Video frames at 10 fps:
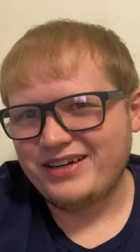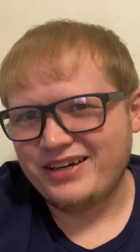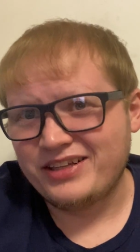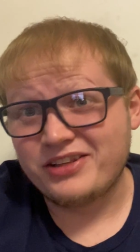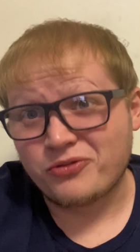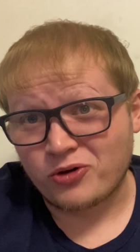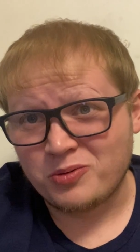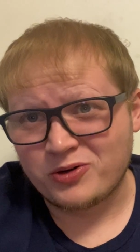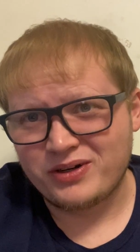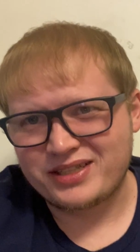And then the
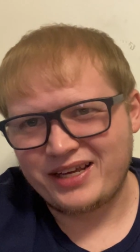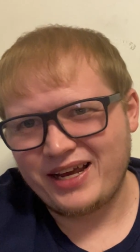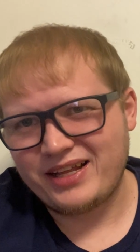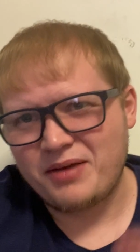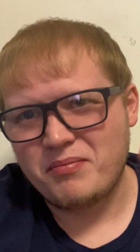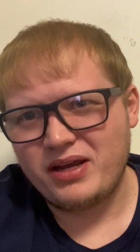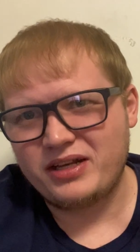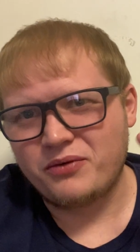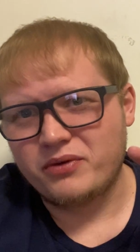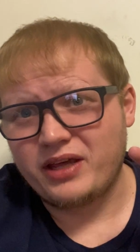rumor was that he had a
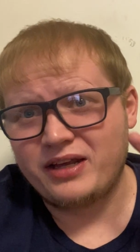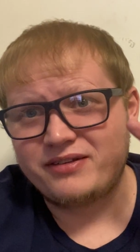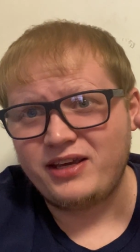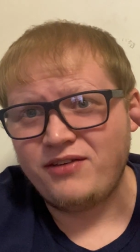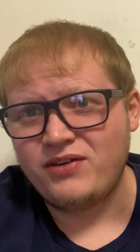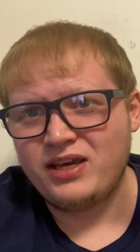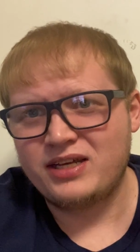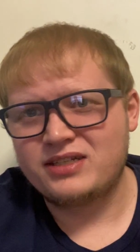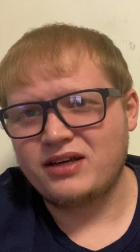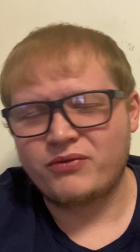meeting with a
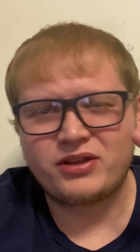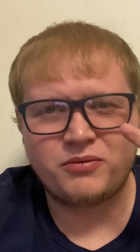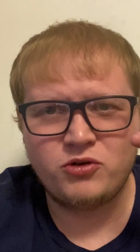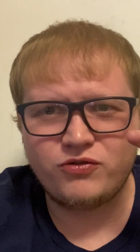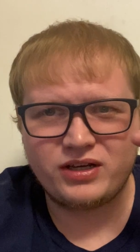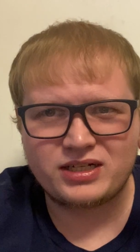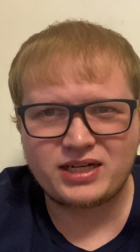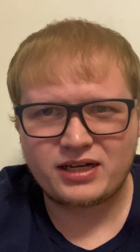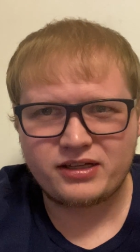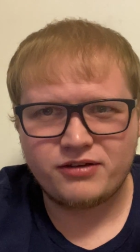movie
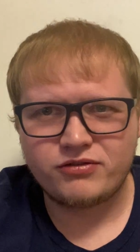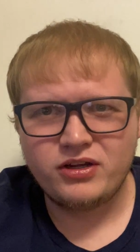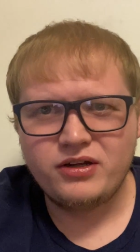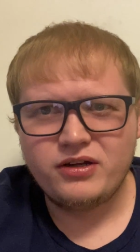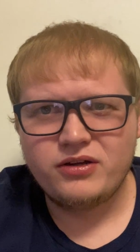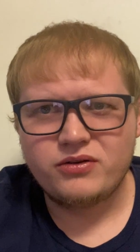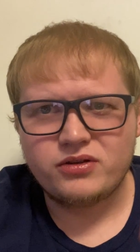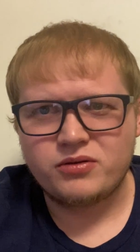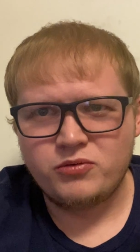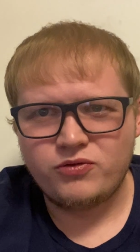executive,
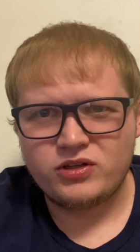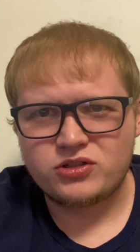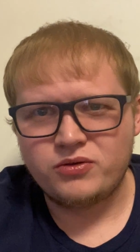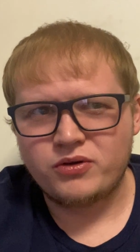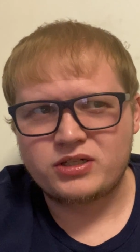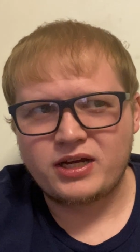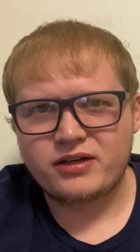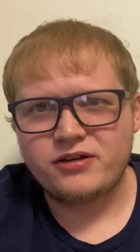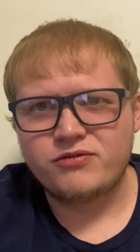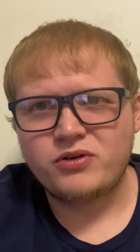the movie studio
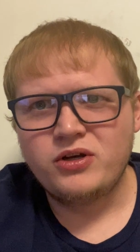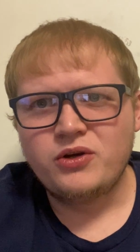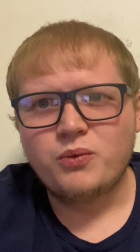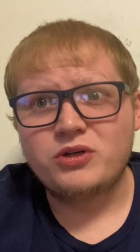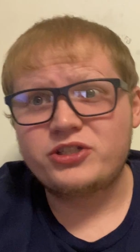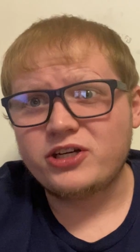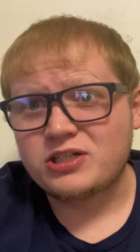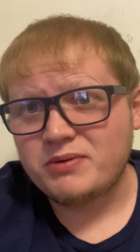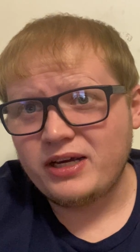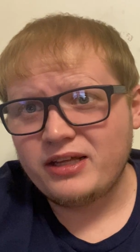executive, which tells
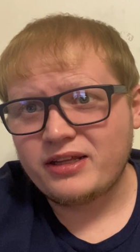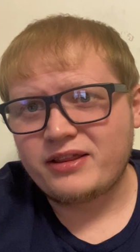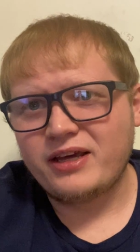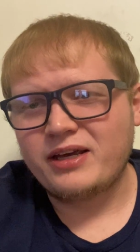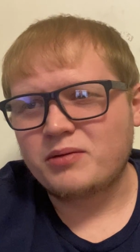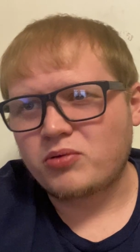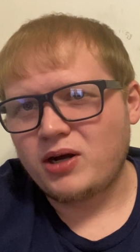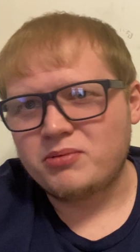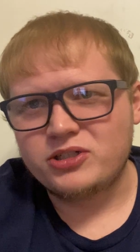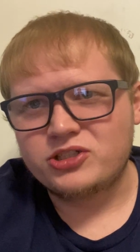me that they probably